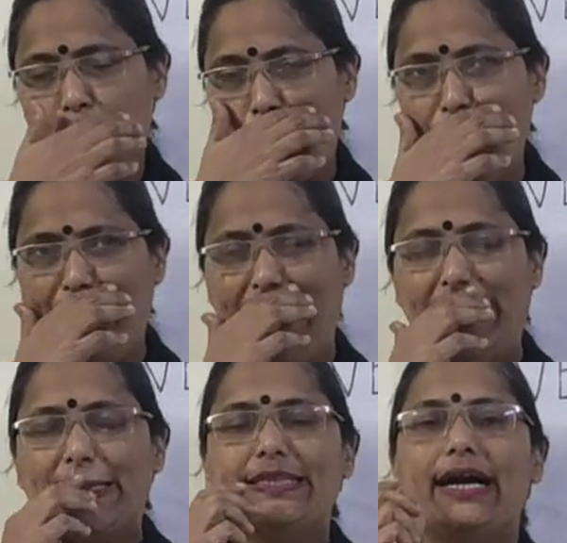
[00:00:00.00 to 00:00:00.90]

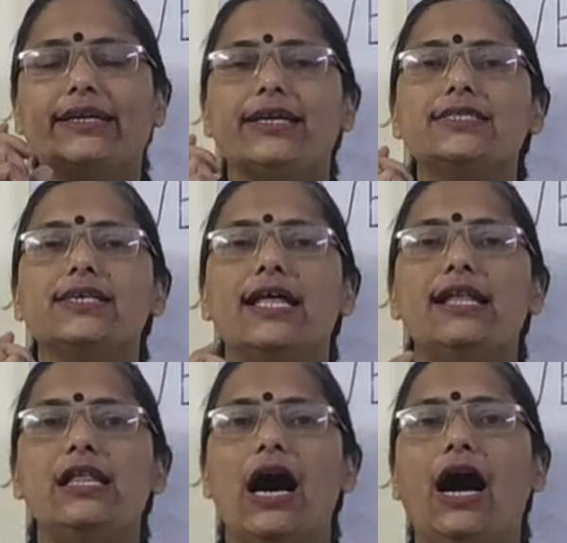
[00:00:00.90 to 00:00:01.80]
topic, that is
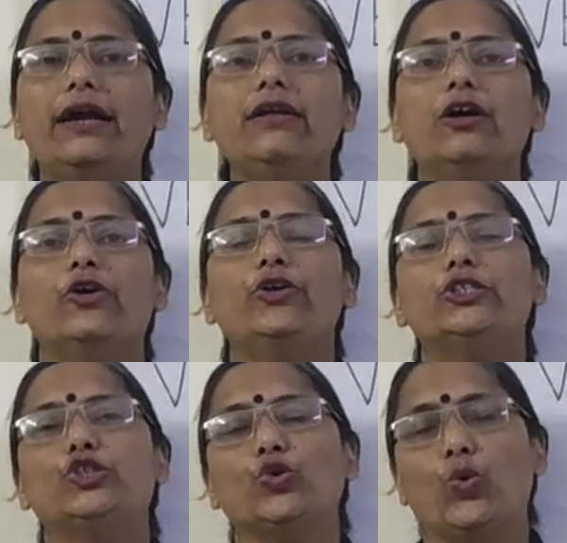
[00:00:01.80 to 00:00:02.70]
land
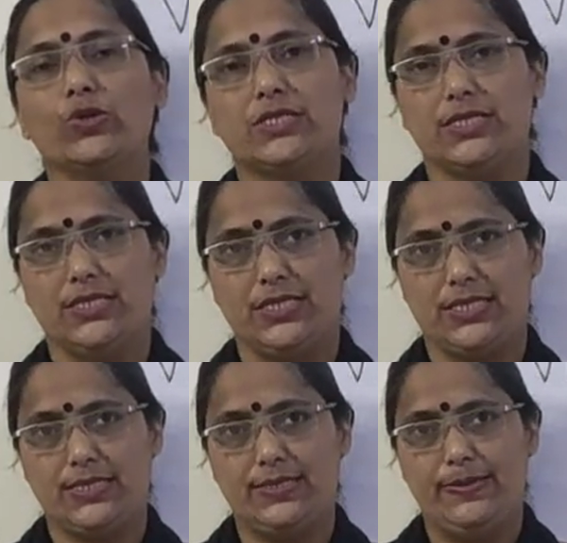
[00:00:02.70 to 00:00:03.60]

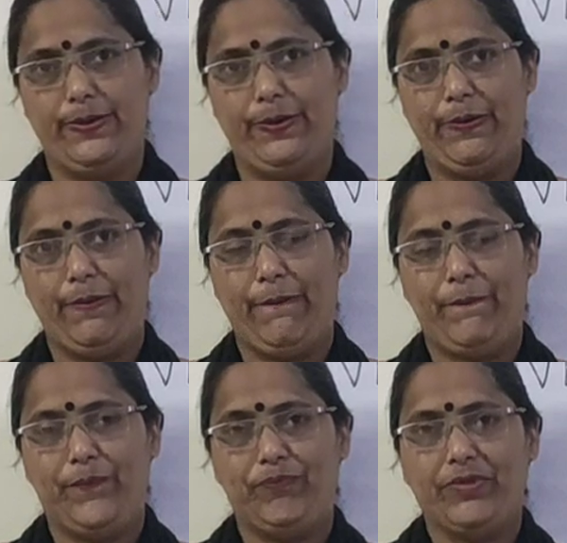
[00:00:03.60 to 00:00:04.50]
resources.
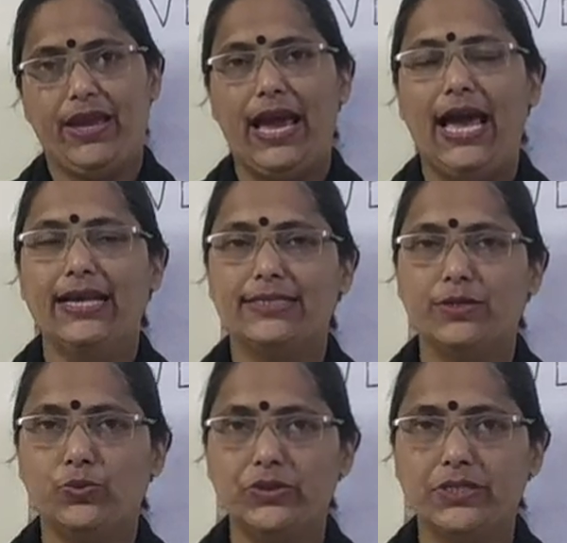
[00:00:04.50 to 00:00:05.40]
As
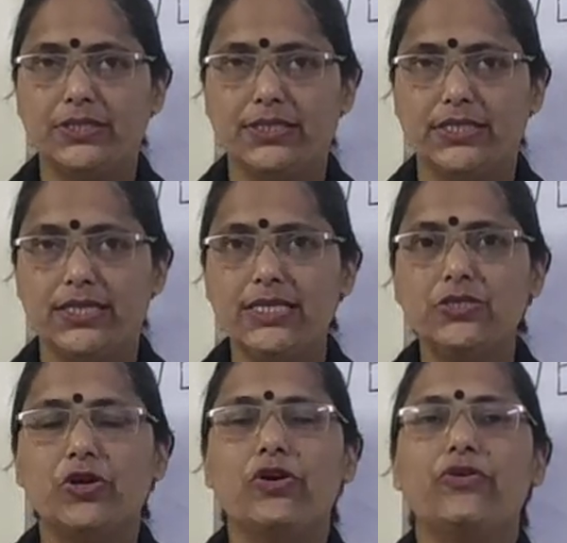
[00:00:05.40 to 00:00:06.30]
the word
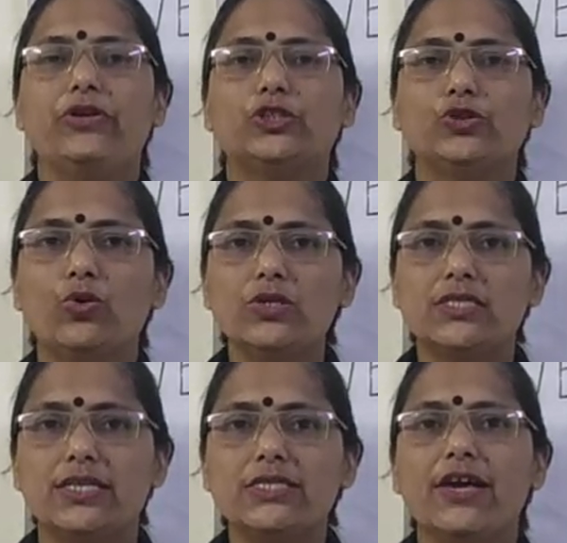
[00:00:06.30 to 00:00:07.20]
suggests,
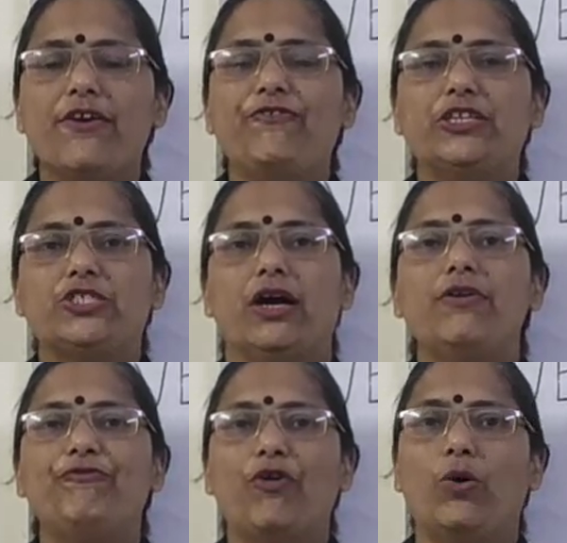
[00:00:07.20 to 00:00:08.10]
resources which
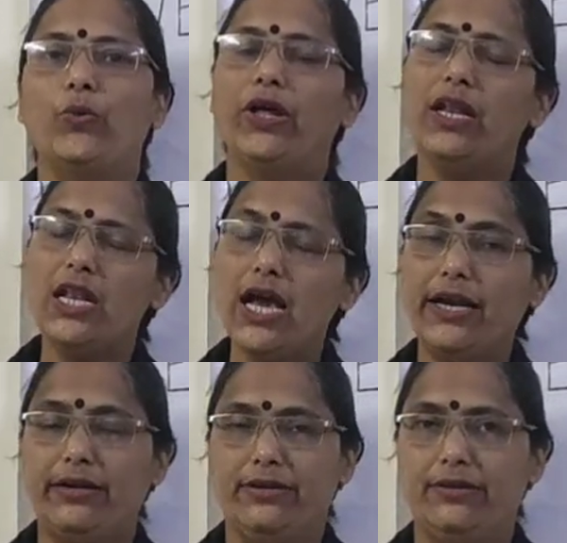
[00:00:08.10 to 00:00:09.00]
are found in
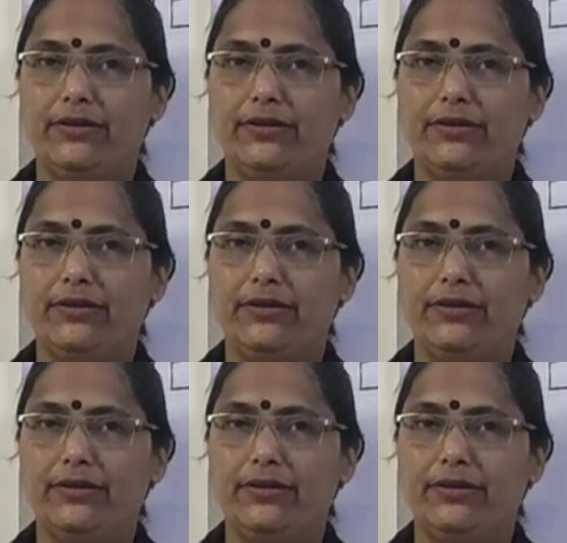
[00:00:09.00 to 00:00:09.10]
land.